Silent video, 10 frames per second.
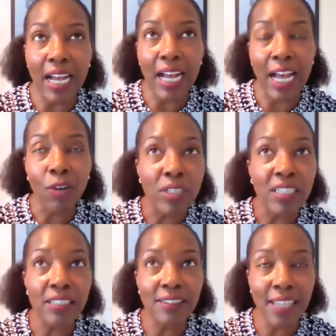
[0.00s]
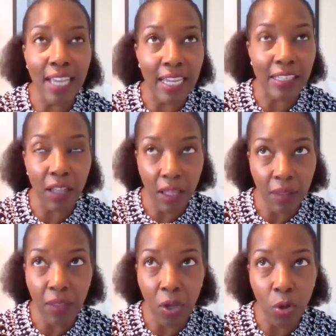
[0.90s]
I would contend,
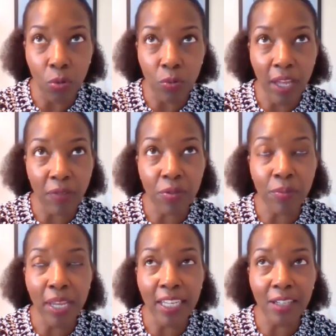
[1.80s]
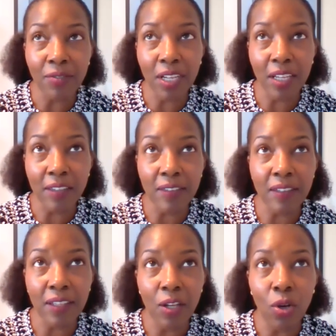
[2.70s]
though, that for many of
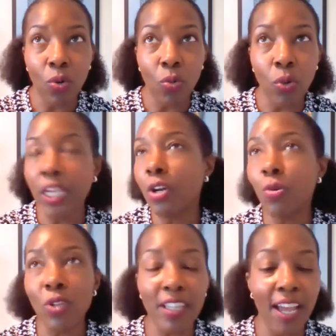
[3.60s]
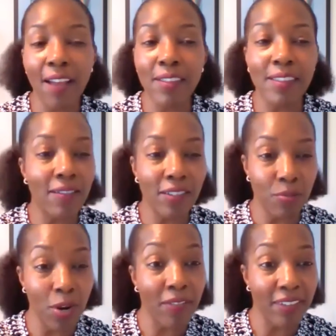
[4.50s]
us, we don't really have the level
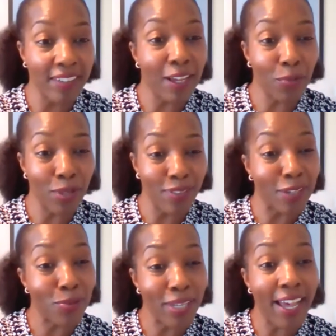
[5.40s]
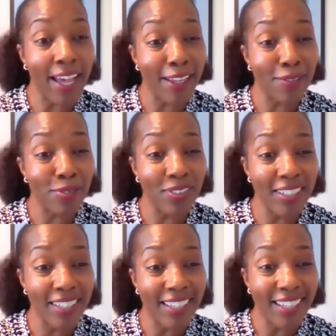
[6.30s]
of privacy that we think we have.
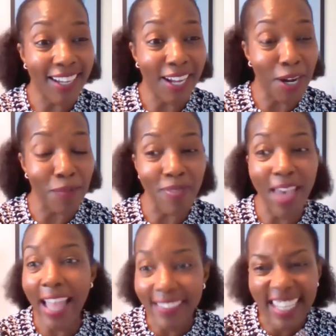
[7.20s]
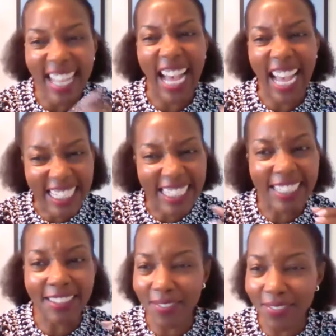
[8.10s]
Um, that's kind
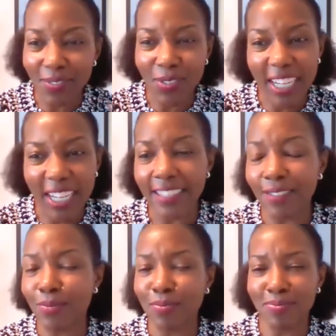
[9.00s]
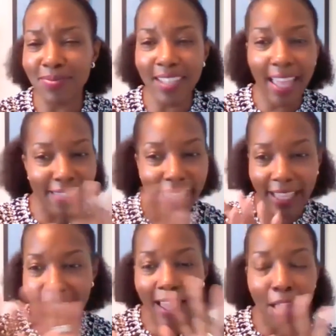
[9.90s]
of right that
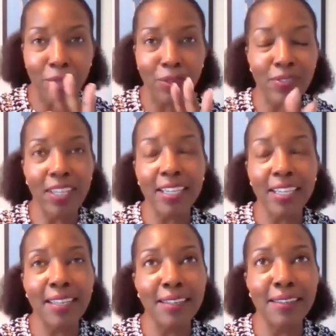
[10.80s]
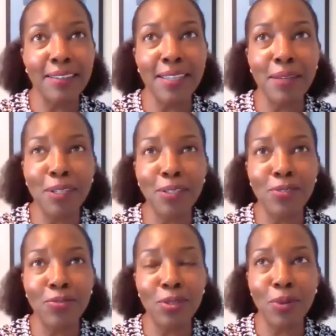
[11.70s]
that cloudy thing and, and, the example i
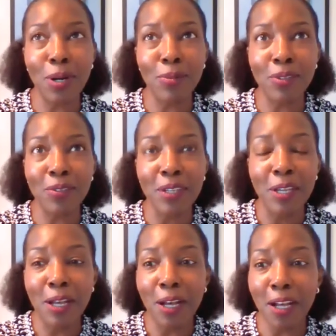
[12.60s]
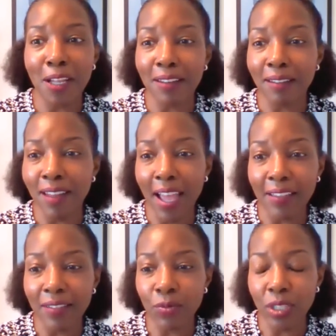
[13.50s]
used for you barbara is uh,
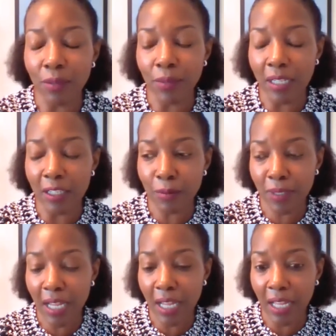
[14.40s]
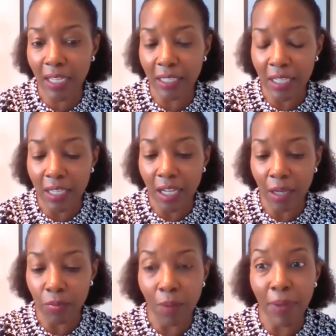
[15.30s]
last week my husband and i
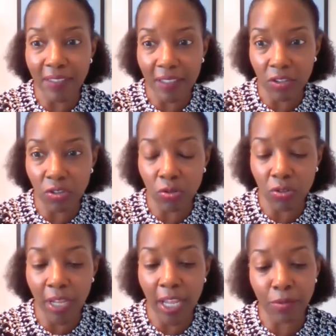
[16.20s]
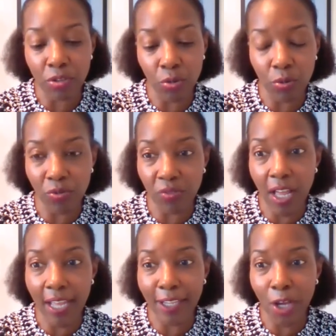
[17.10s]
um, brought my son to school in New Hampshire. We were
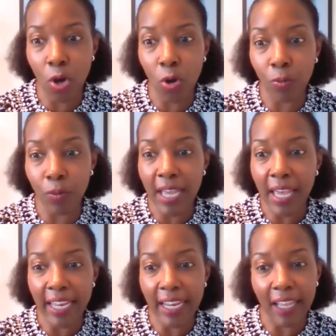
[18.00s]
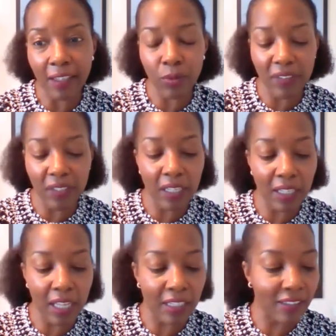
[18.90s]
flying home. And as I was standing
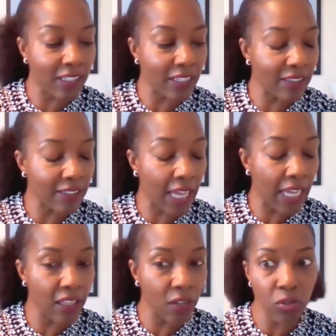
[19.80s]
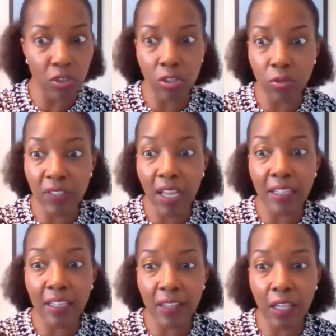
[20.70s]
in line at TSA, there was a little
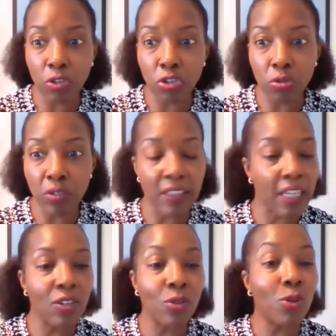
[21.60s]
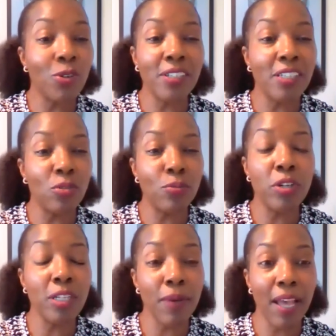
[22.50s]
sign that tells you that they no longer need your
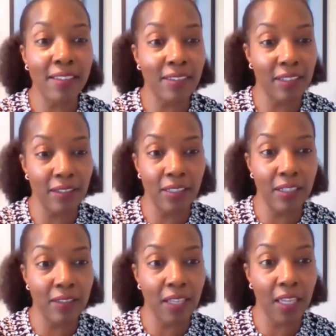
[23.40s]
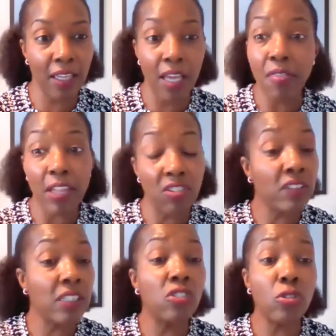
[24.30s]
boarding passes at TSA. They
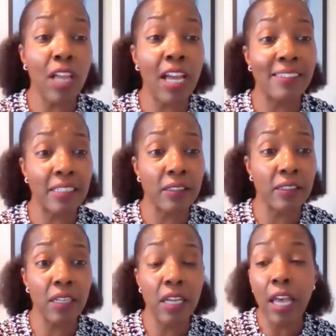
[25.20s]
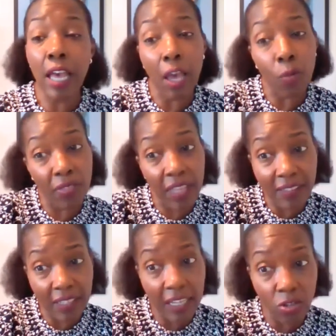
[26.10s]
just need your license. And when they
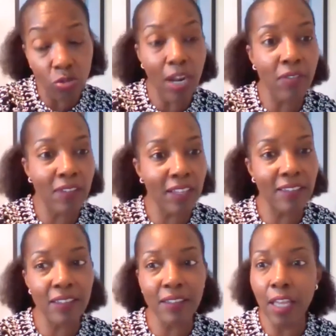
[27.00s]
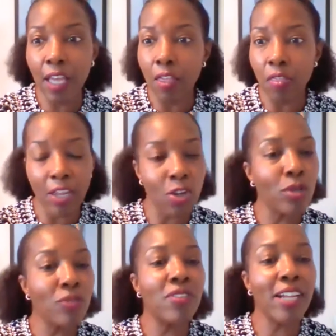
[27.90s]
scan your driver's license, they know
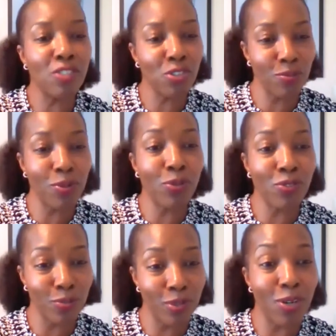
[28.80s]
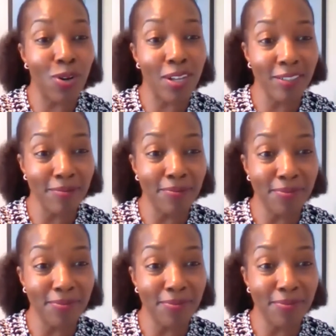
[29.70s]
what flight you're supposed to be on.